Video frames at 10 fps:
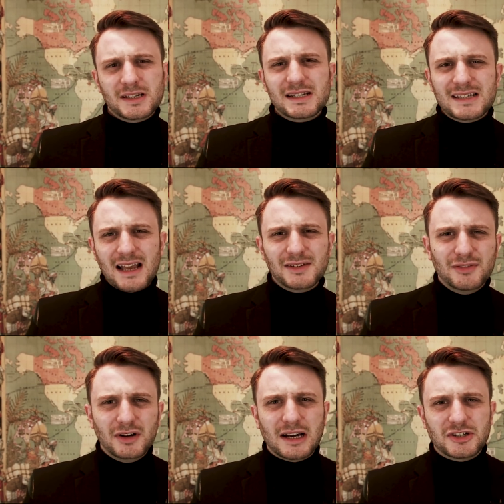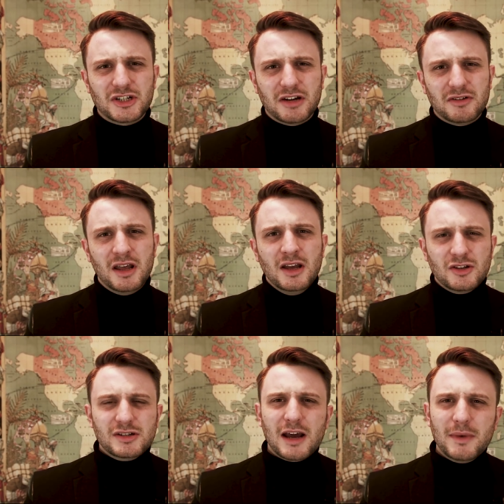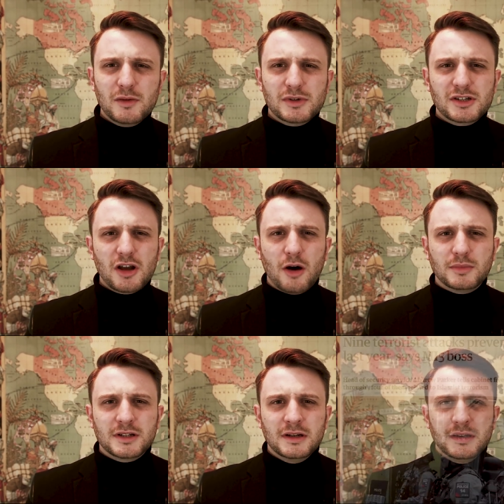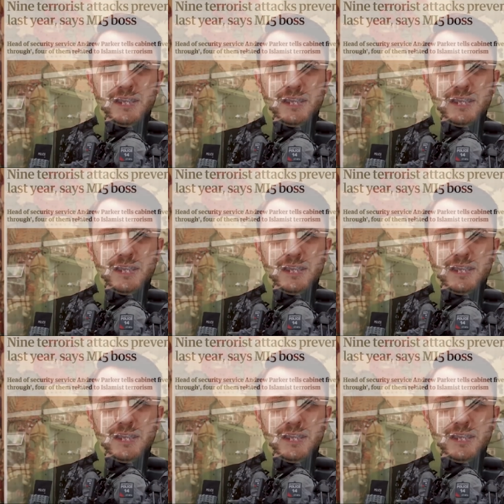were successful last year and just how many were stopped?